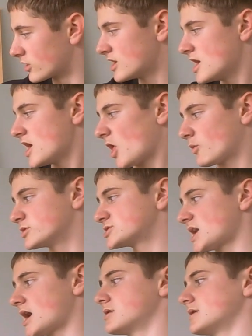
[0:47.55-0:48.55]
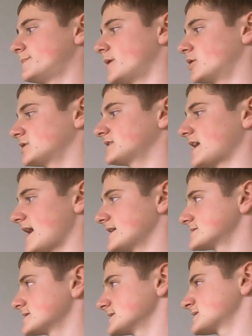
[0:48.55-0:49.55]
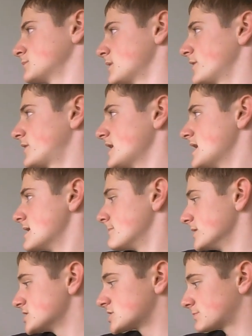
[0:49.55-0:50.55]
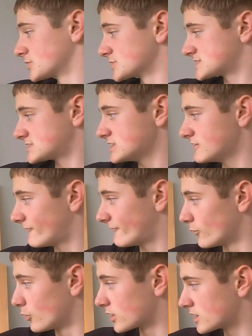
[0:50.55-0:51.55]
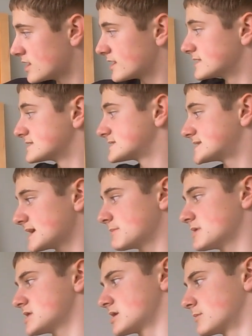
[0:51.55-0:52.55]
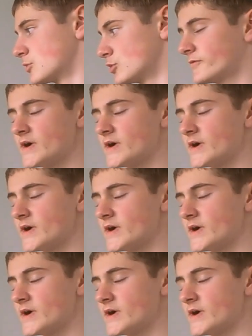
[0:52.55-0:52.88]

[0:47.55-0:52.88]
on which our opponent answers with bishop to c4, a similar move,